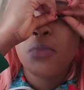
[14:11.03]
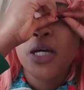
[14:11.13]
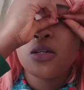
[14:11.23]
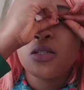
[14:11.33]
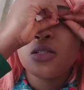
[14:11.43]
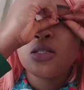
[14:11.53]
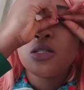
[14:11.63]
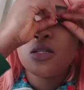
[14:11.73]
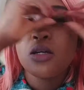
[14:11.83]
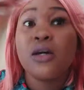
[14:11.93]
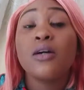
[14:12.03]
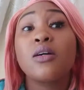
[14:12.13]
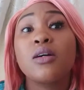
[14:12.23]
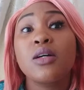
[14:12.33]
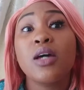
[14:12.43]
My goodness.
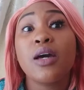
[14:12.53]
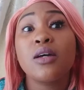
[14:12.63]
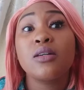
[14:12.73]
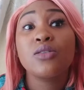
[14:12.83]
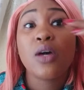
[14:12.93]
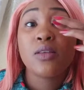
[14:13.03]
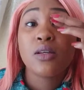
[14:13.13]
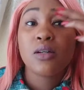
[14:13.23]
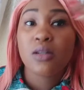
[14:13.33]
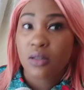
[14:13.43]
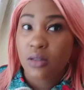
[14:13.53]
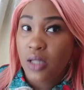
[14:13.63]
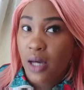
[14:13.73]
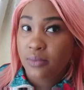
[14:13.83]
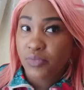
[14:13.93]
Okay, so I think
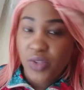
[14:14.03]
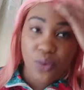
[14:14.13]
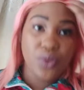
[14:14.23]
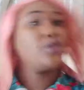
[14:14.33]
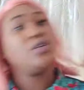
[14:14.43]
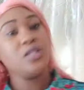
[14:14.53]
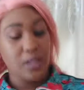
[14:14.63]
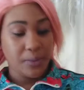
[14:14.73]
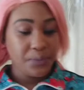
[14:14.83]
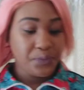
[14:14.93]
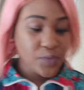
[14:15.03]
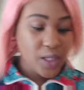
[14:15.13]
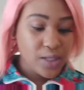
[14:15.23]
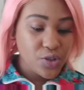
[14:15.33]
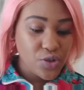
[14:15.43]
we're good.
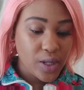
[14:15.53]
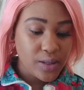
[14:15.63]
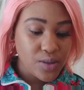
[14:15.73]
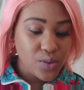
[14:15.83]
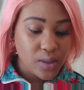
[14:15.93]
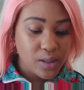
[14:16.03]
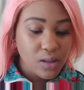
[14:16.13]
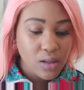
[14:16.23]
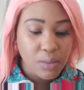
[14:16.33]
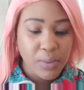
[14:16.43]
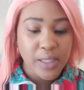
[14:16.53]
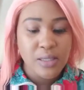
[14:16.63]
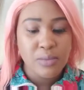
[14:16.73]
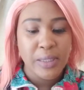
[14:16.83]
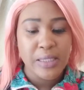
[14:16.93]
Let's try this one. Oh,
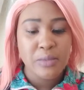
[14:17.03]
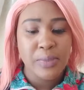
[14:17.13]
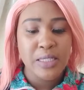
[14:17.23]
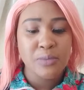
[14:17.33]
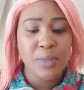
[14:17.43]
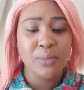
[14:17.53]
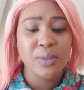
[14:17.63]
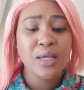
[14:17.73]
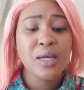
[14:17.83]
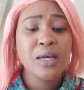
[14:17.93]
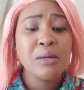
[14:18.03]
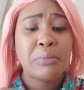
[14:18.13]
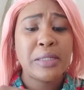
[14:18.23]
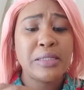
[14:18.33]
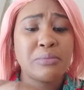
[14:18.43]
please, baby.
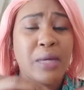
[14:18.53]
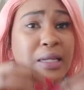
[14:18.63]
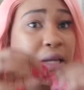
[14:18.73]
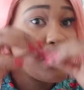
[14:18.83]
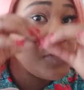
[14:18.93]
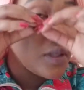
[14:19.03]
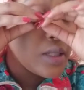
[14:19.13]
Please, my love.